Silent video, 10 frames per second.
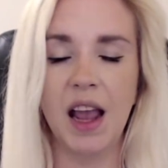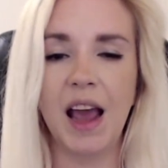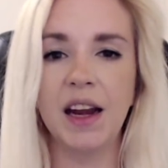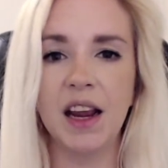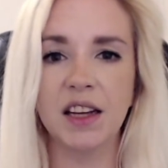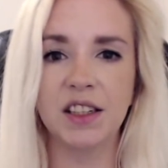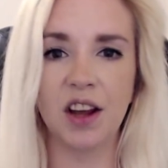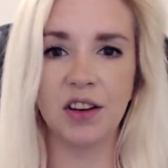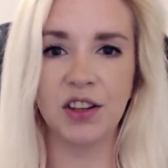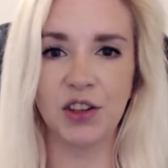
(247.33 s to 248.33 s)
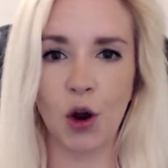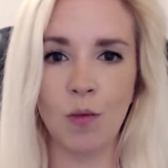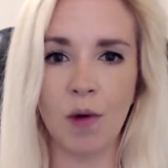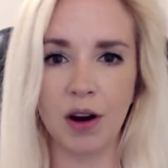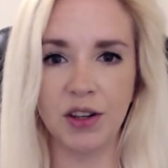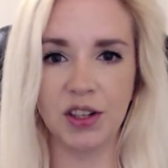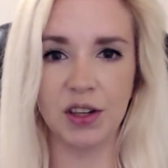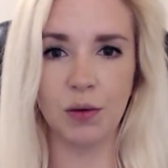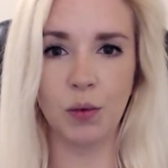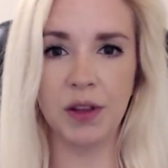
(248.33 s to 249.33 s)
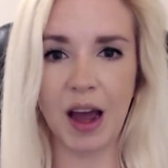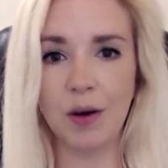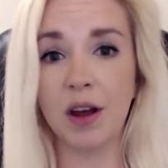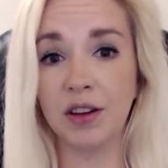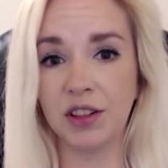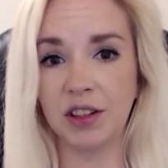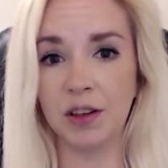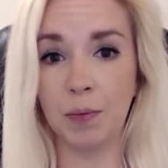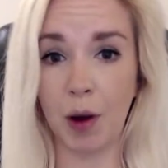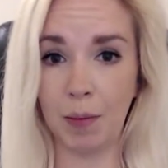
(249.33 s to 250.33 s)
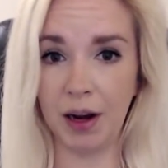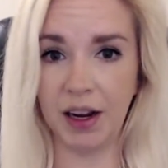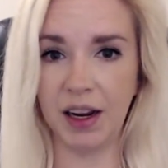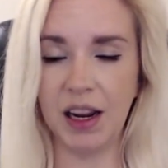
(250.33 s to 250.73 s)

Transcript: and he has done so much without us, the public,